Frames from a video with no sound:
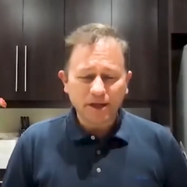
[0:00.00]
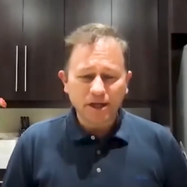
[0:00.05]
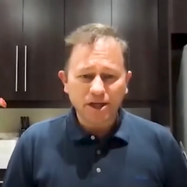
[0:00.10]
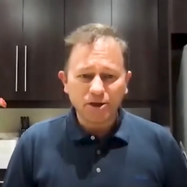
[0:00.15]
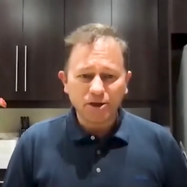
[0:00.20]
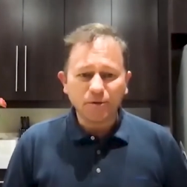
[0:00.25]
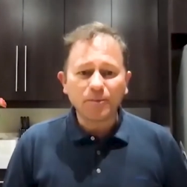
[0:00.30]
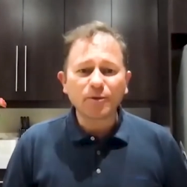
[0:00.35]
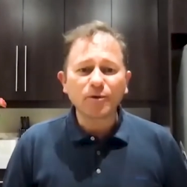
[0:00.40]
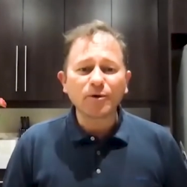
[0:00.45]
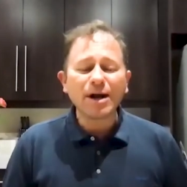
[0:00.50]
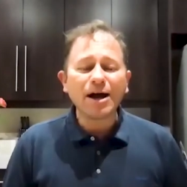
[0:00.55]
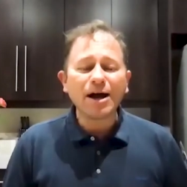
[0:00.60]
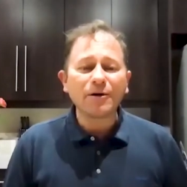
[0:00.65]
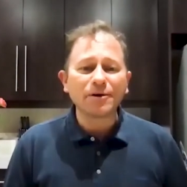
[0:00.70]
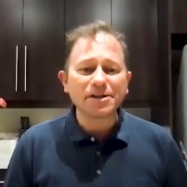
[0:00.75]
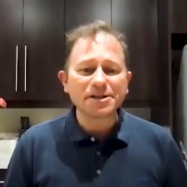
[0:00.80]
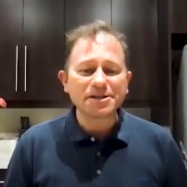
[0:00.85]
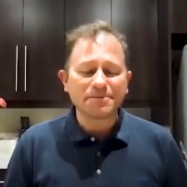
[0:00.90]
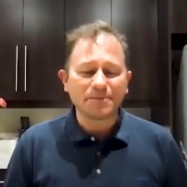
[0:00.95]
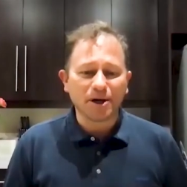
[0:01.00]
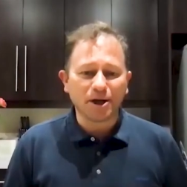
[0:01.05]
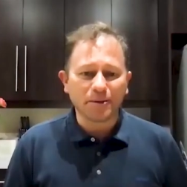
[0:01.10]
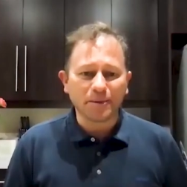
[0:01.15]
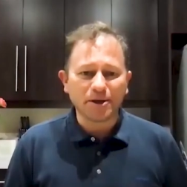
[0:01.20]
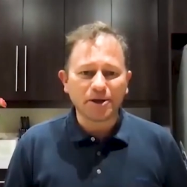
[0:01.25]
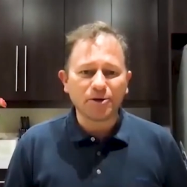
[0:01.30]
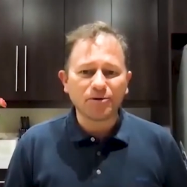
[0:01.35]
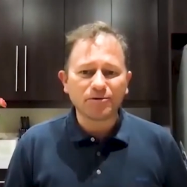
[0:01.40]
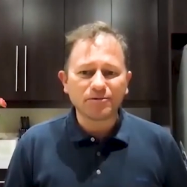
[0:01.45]
your proudest
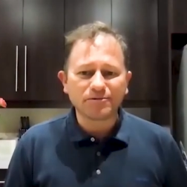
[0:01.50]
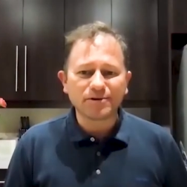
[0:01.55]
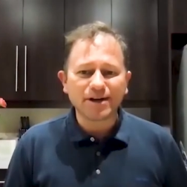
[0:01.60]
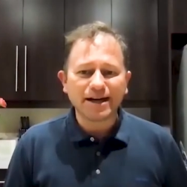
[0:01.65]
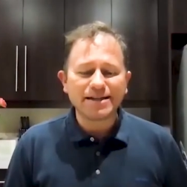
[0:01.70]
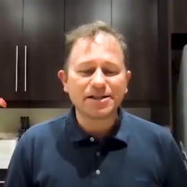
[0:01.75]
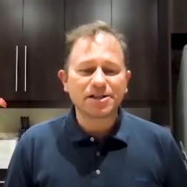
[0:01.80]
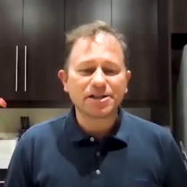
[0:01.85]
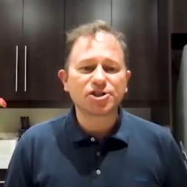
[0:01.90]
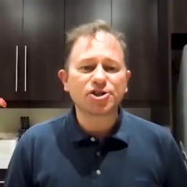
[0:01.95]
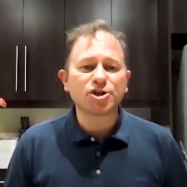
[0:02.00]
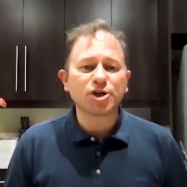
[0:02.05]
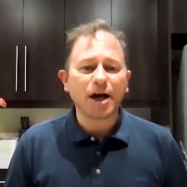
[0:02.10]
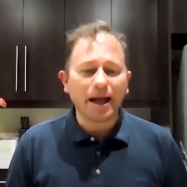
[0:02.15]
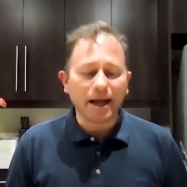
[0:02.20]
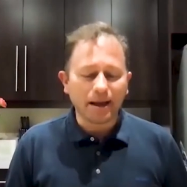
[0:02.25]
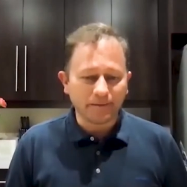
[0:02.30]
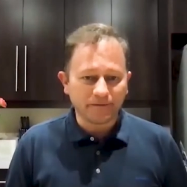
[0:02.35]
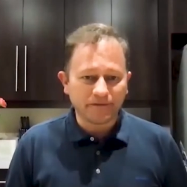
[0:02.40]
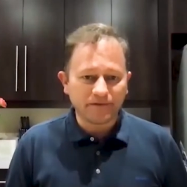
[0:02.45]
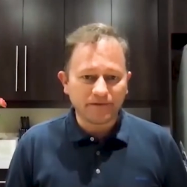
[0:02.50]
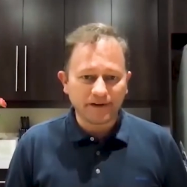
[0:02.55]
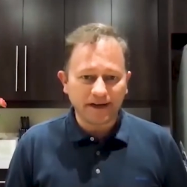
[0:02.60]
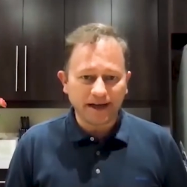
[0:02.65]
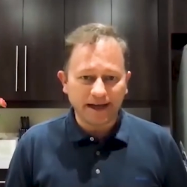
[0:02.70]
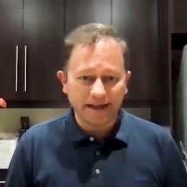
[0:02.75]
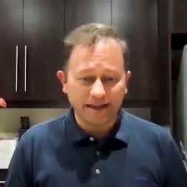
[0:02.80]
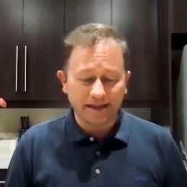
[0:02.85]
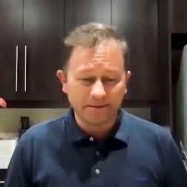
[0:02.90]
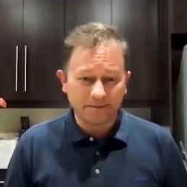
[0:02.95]
moment, your greatest triumph
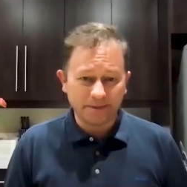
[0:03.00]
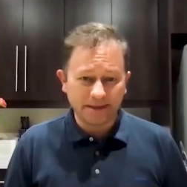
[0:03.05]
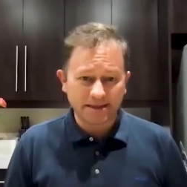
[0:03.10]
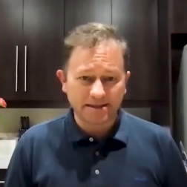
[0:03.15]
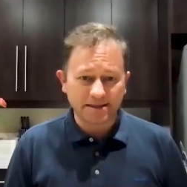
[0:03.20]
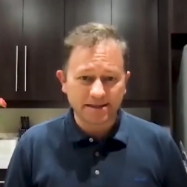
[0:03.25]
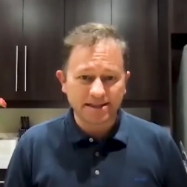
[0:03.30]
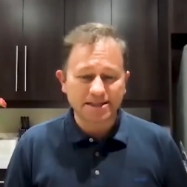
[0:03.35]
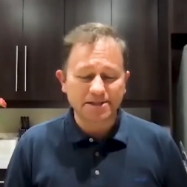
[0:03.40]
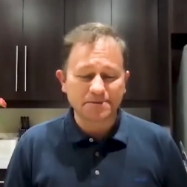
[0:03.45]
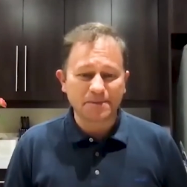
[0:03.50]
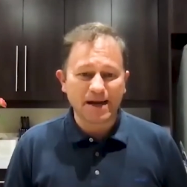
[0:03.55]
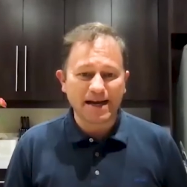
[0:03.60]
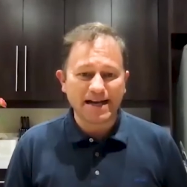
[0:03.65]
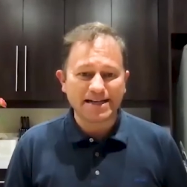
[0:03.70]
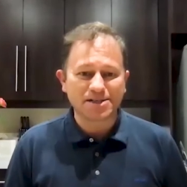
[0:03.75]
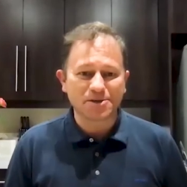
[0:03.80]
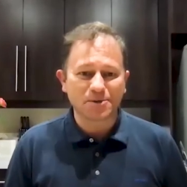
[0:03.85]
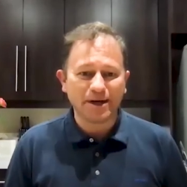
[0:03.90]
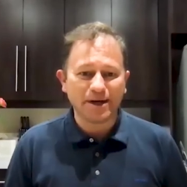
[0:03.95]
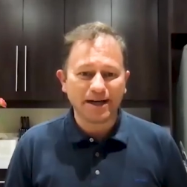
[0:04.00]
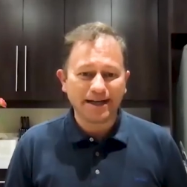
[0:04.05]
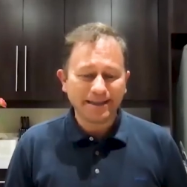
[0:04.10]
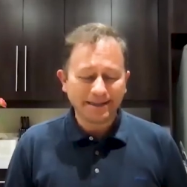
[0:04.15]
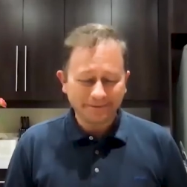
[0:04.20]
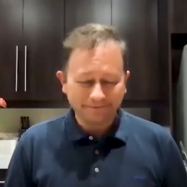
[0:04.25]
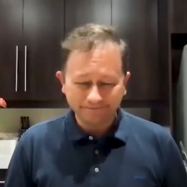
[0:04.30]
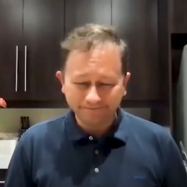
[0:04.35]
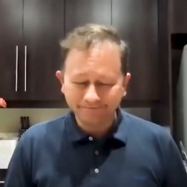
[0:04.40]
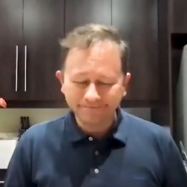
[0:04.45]
in the business space where
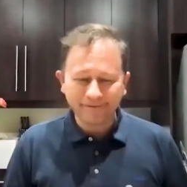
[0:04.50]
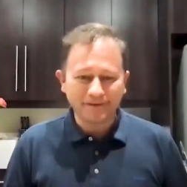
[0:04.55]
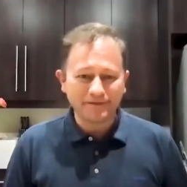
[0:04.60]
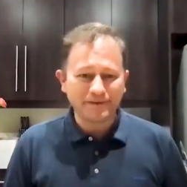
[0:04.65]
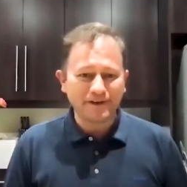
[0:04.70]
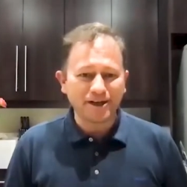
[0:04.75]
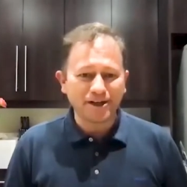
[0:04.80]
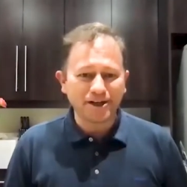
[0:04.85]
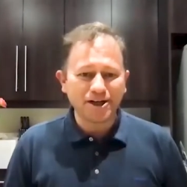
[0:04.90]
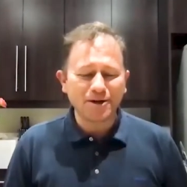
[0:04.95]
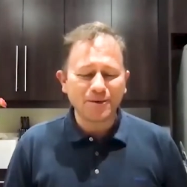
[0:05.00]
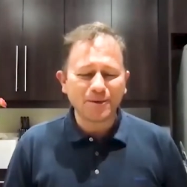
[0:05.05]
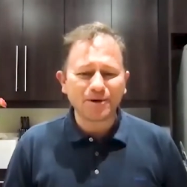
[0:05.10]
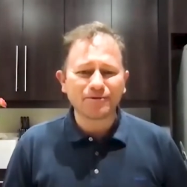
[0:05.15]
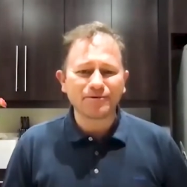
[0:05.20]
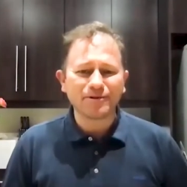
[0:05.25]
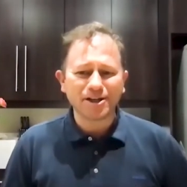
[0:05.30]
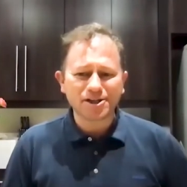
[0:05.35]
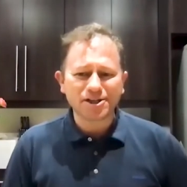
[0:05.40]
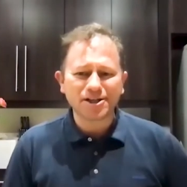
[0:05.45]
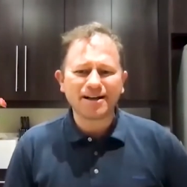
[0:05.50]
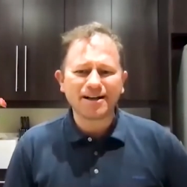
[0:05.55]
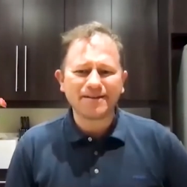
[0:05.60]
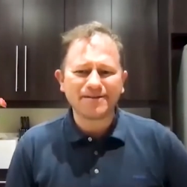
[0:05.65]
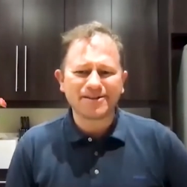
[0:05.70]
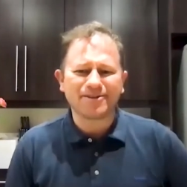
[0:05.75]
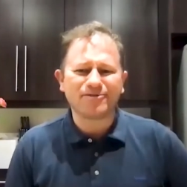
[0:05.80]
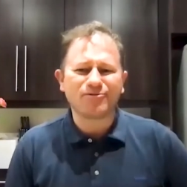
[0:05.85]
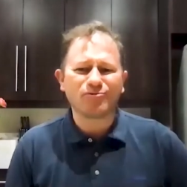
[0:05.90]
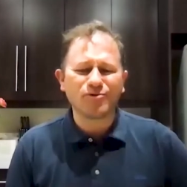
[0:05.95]
you felt, you know what, Richard, I've
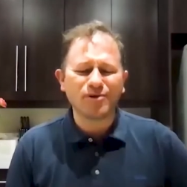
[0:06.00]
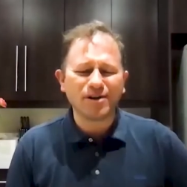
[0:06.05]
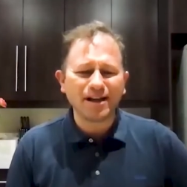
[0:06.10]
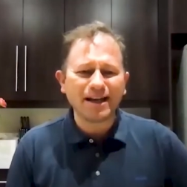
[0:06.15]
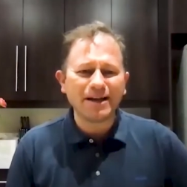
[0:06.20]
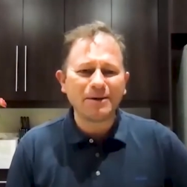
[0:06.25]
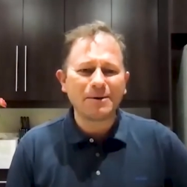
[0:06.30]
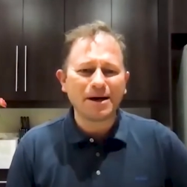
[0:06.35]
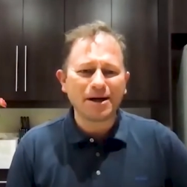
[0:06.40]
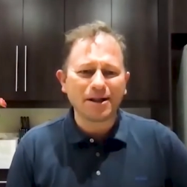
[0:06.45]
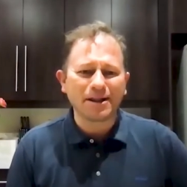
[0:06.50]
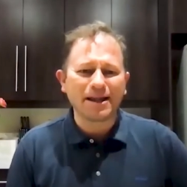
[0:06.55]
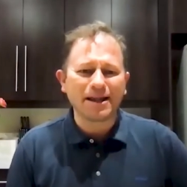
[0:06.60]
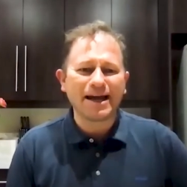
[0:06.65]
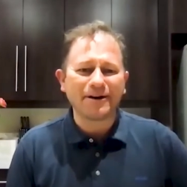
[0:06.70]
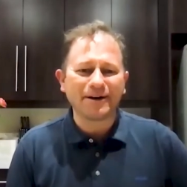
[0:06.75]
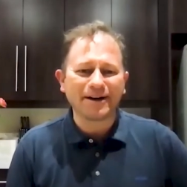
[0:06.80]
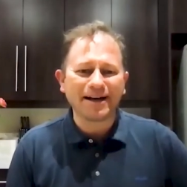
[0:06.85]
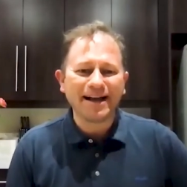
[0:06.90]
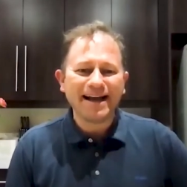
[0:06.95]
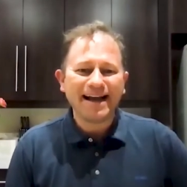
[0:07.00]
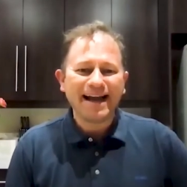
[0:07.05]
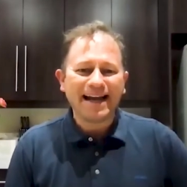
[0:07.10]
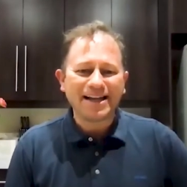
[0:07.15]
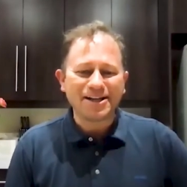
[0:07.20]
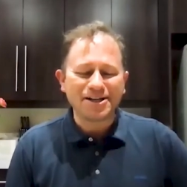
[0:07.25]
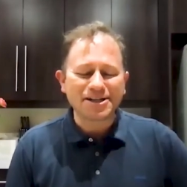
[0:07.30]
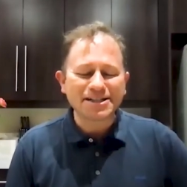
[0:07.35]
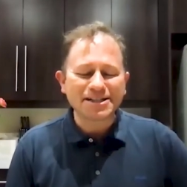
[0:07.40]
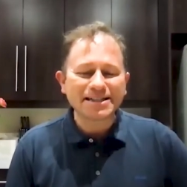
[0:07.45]
done really well there, and
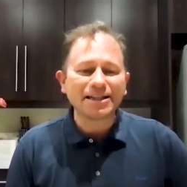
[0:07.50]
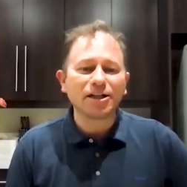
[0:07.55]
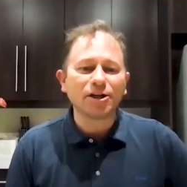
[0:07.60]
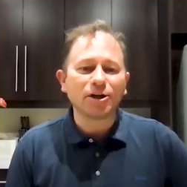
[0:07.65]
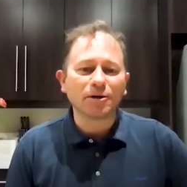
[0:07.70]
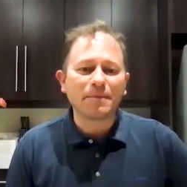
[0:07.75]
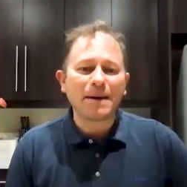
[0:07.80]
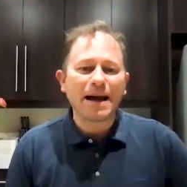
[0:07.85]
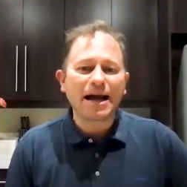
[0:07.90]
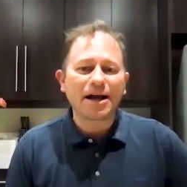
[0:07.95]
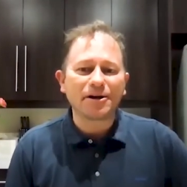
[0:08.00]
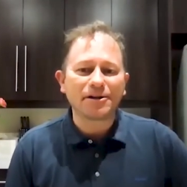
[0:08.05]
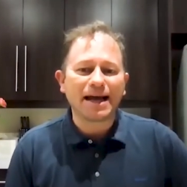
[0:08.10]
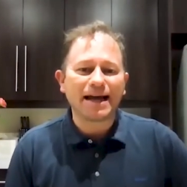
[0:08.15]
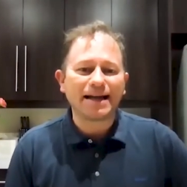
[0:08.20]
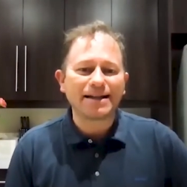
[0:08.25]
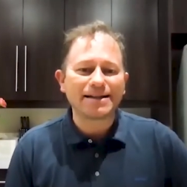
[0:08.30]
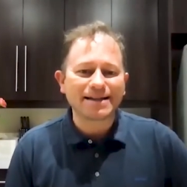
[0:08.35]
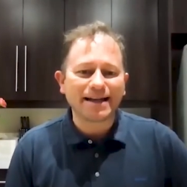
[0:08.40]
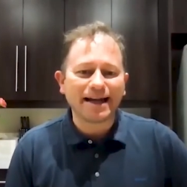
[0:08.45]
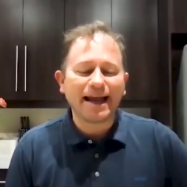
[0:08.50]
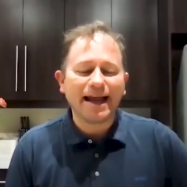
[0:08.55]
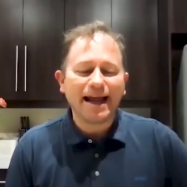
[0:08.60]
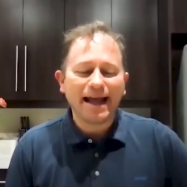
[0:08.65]
and you still look back on that and say